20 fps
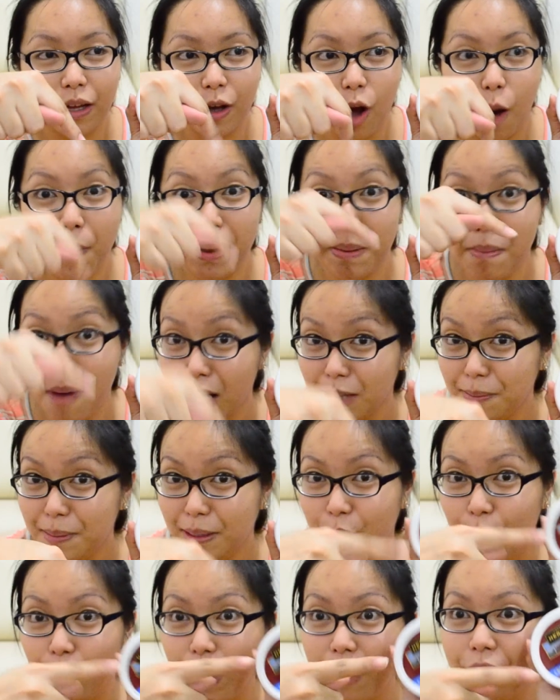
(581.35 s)
box
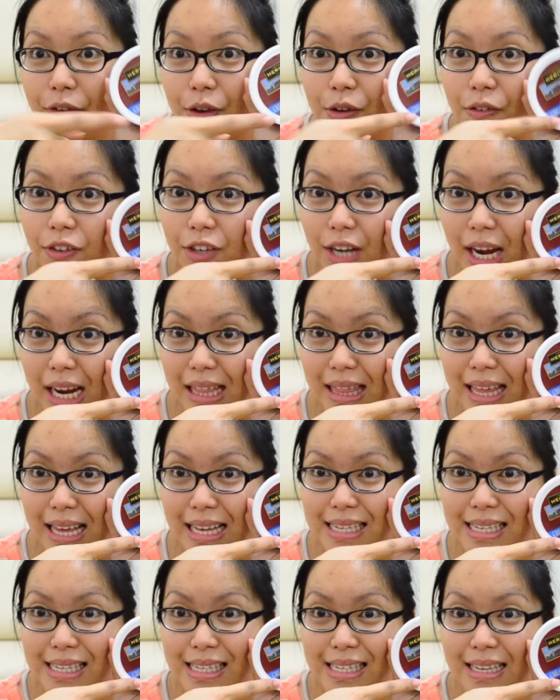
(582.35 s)
below if you've tried
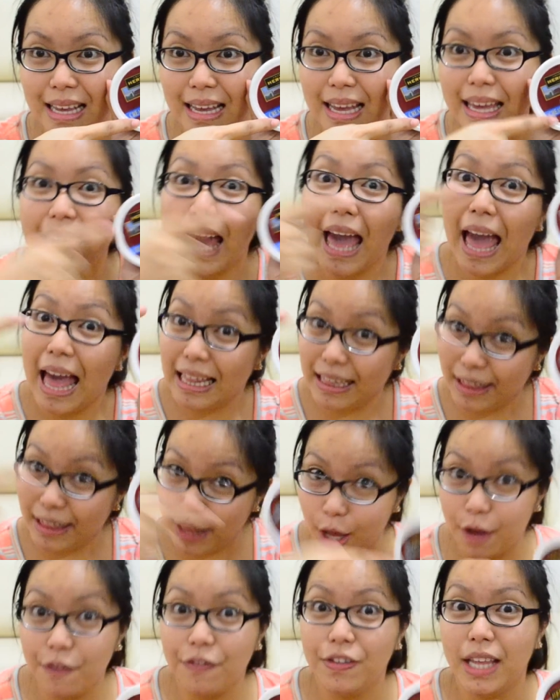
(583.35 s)
this and
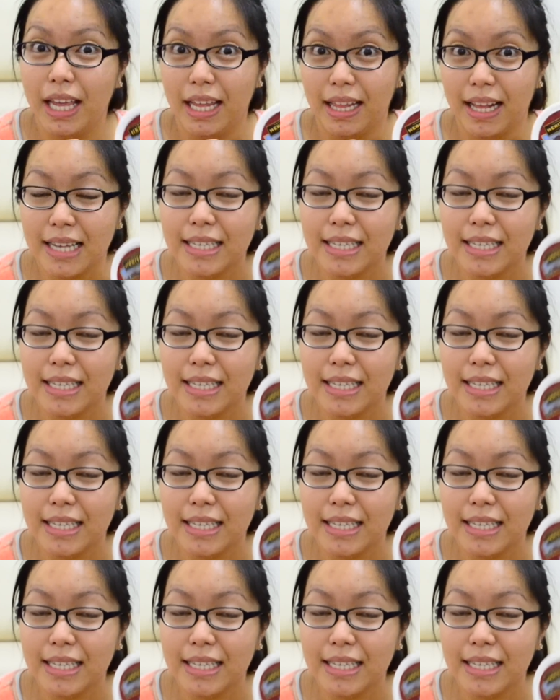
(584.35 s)
loved it.